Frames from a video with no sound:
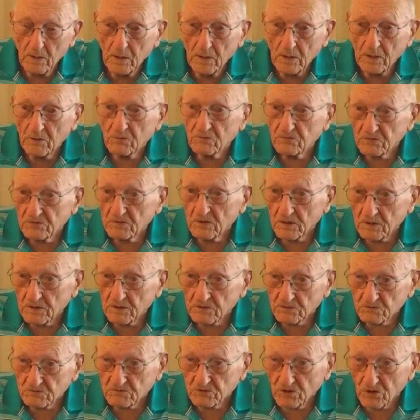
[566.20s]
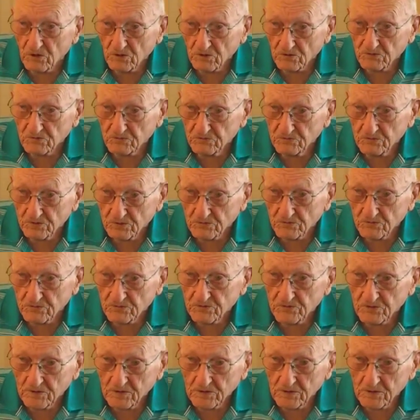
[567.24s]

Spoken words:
He was not in charge, you understand?